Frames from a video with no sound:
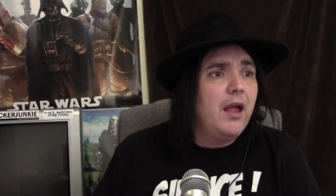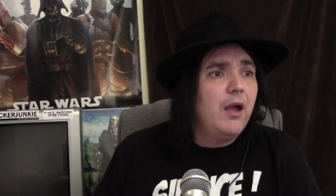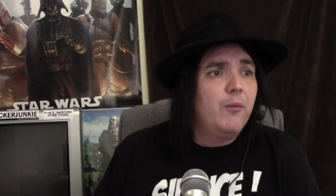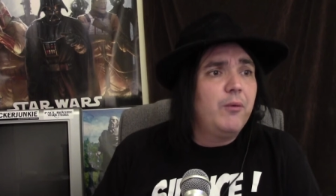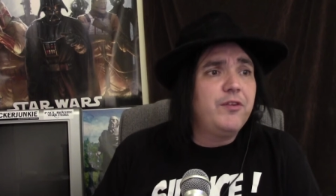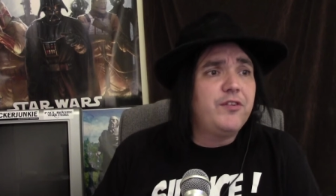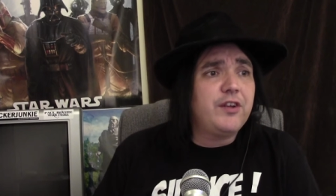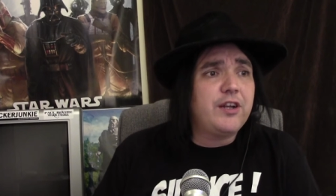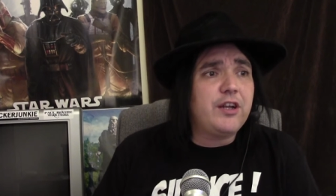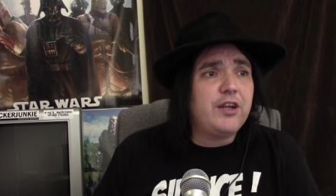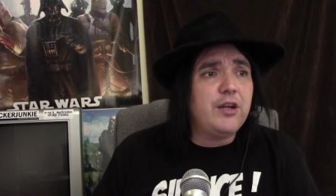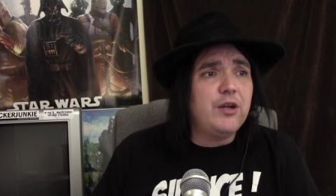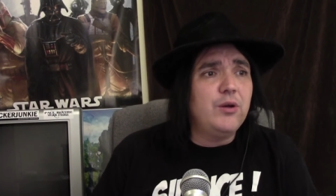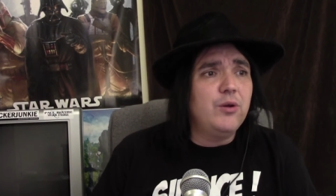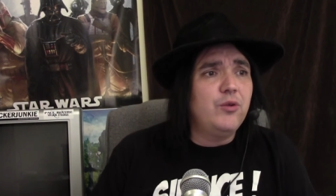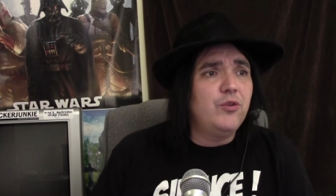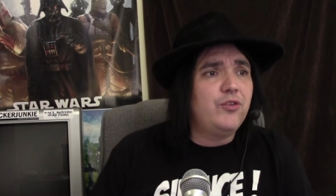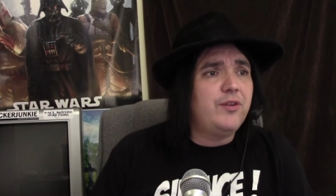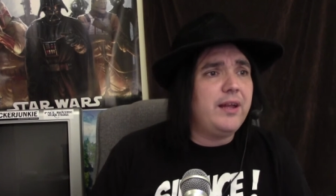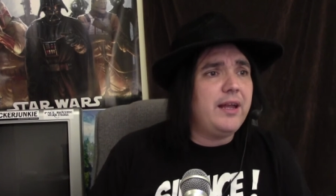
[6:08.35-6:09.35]
was
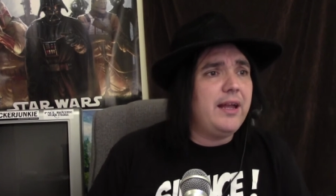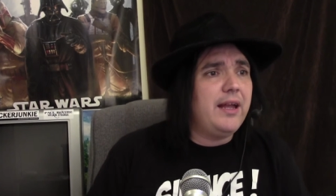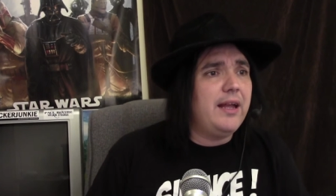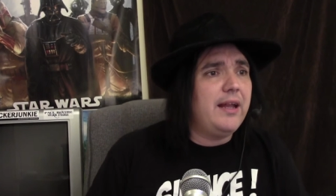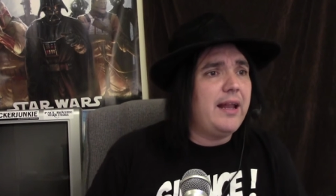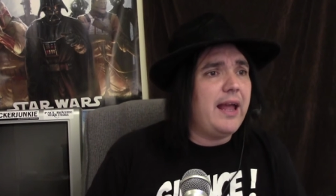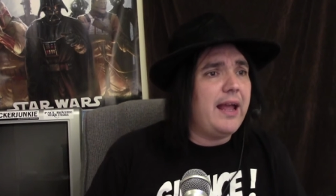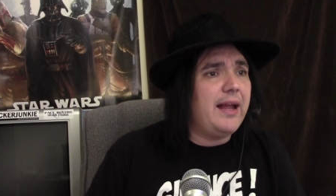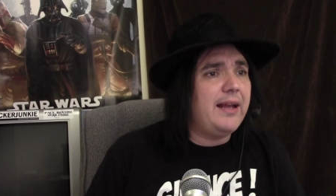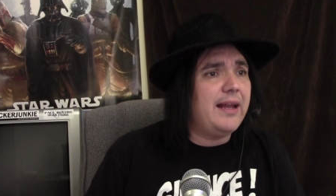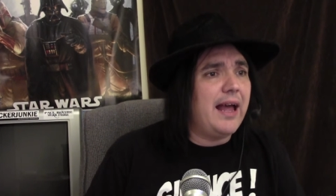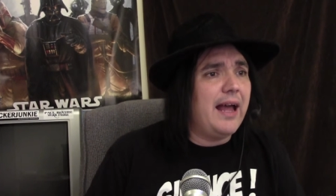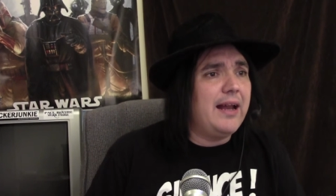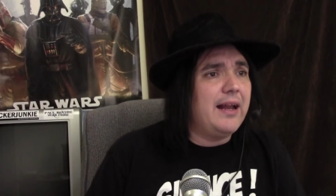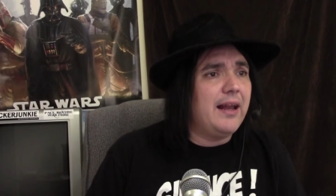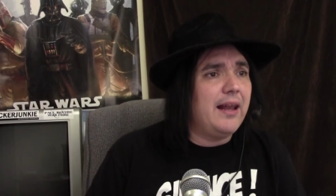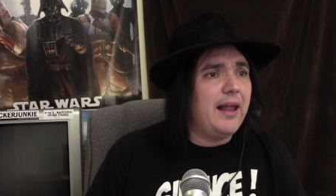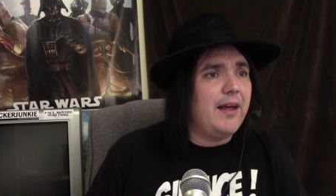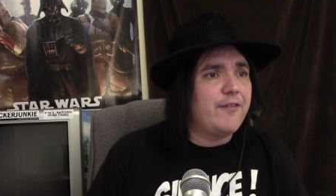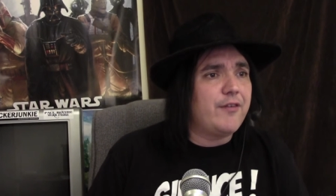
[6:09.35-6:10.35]
accused in a nine
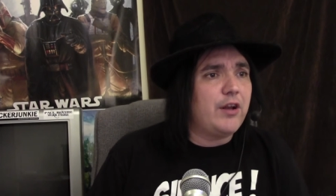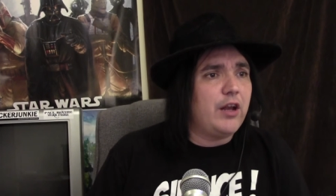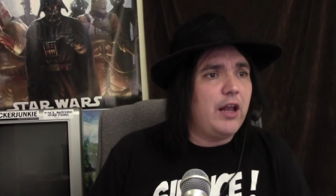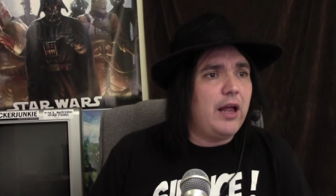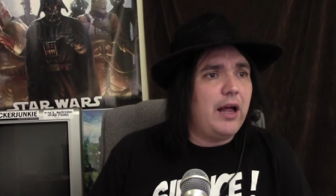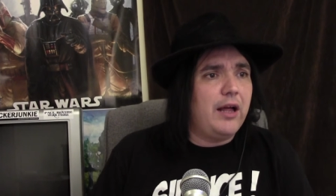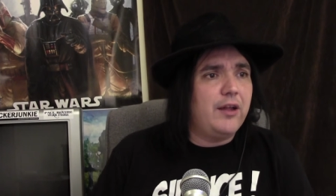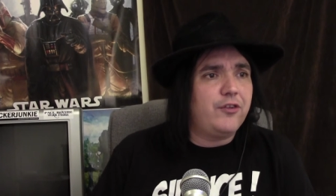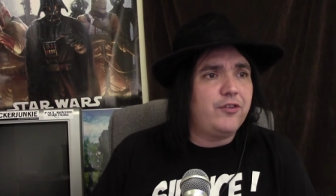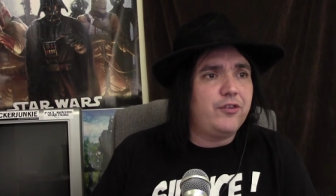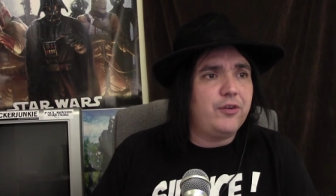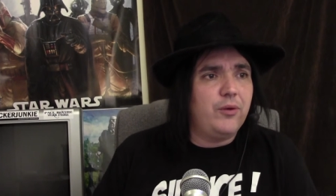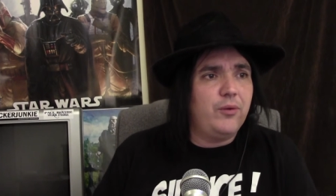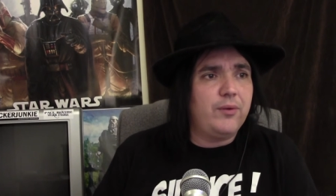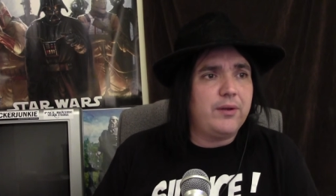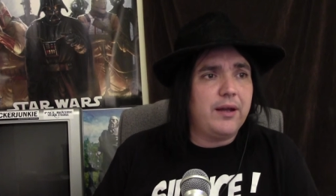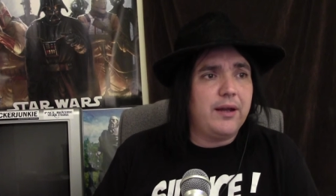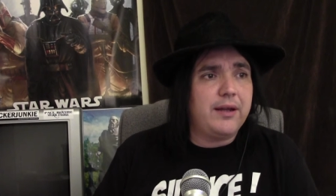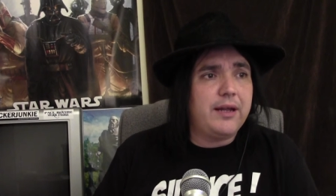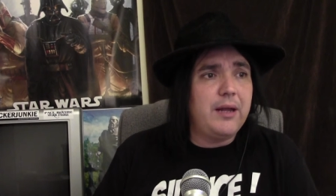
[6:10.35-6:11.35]
eleven
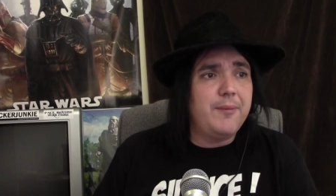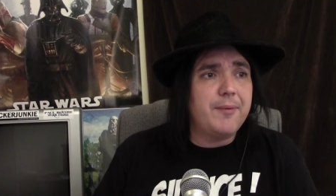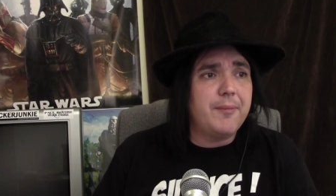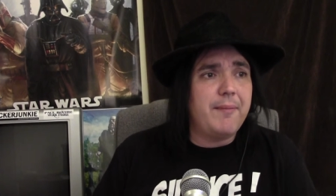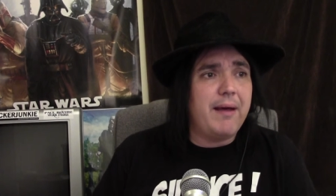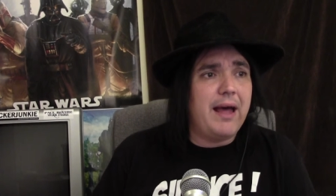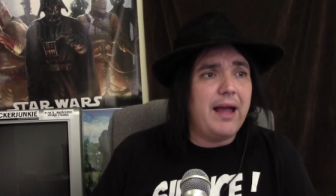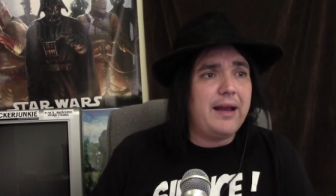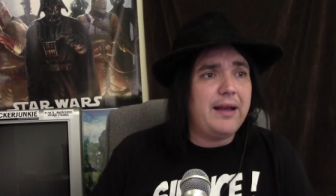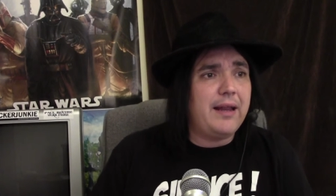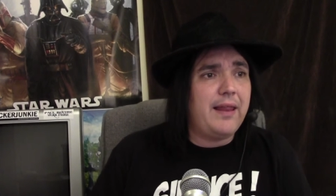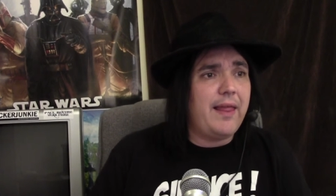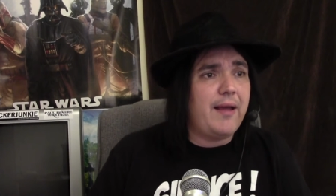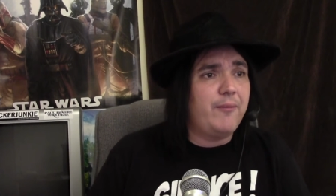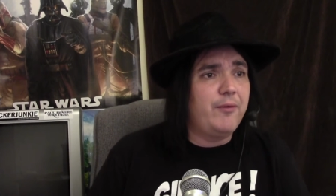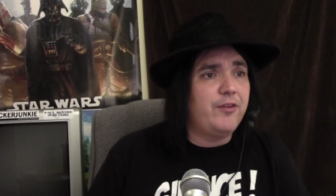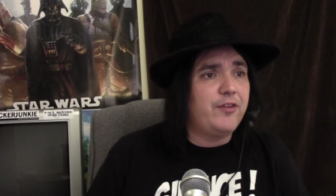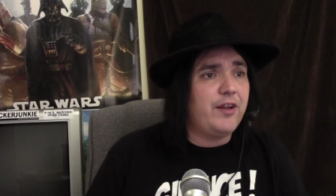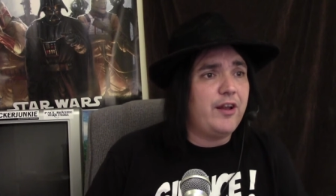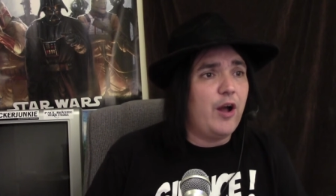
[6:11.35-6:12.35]
lawsuit, and keep in mind that, that
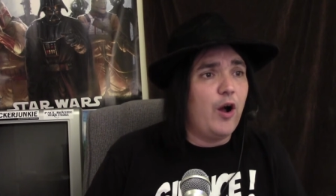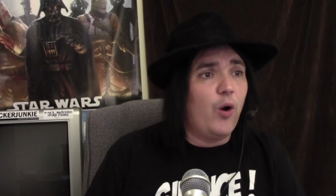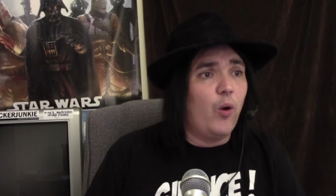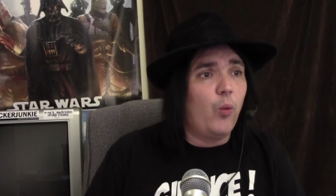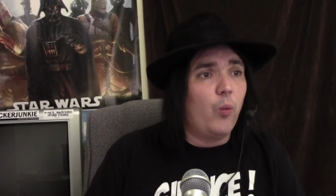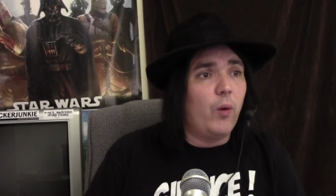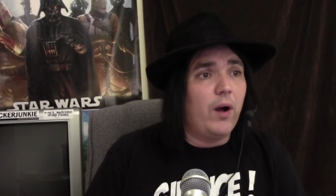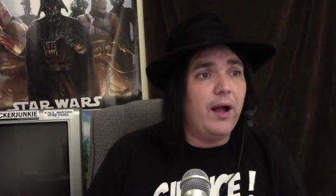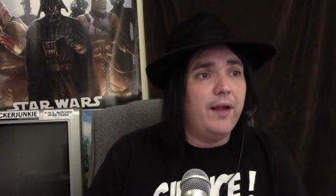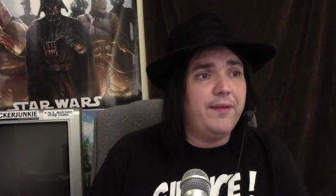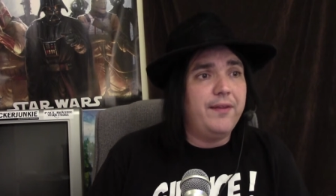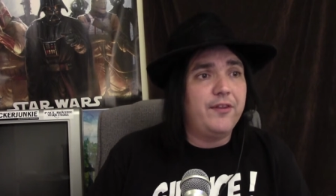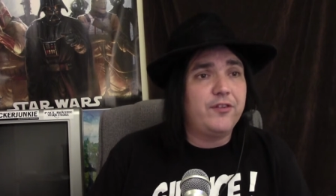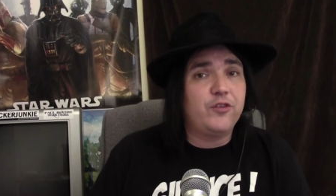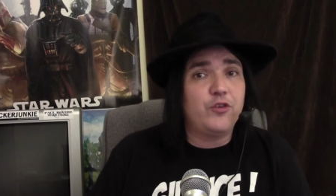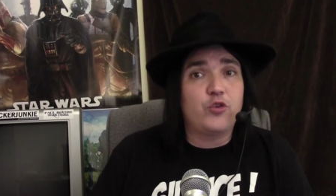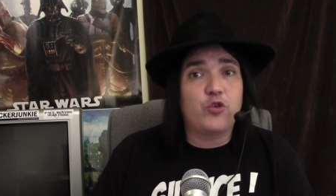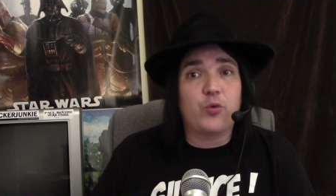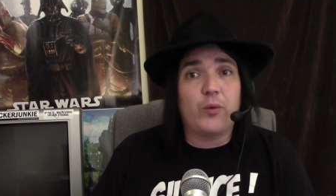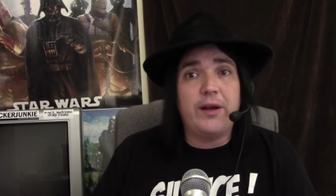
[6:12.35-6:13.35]
was in oh one, this
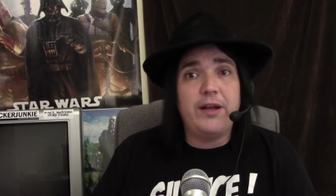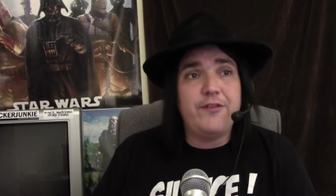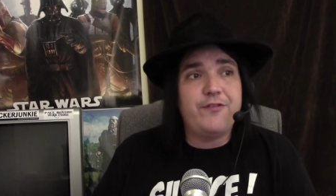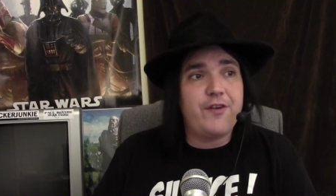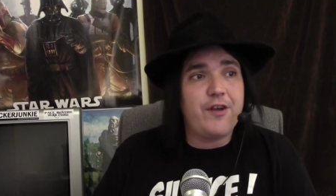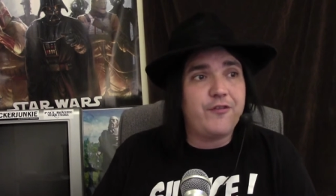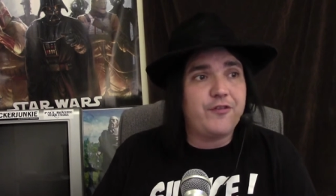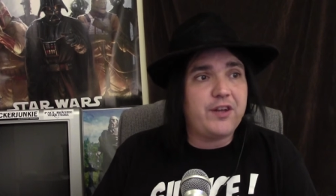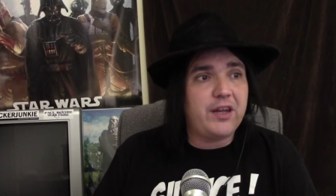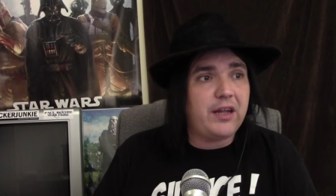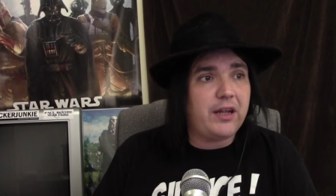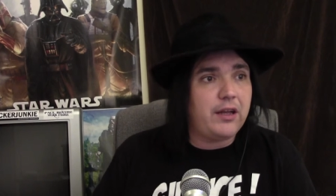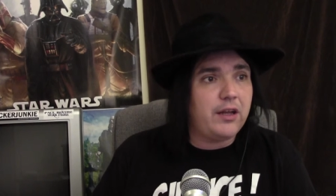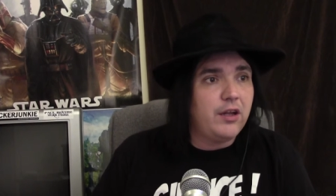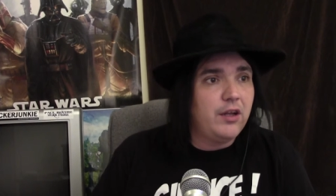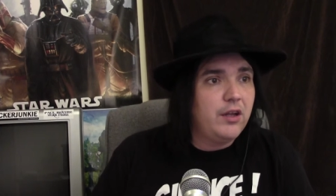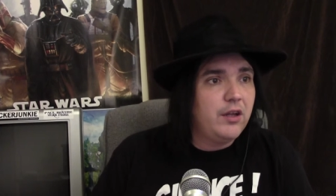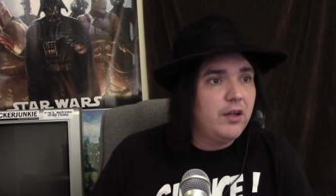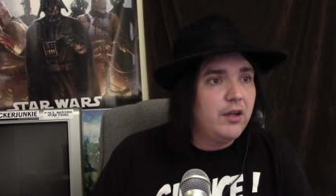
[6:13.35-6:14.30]
is twenty fifteen,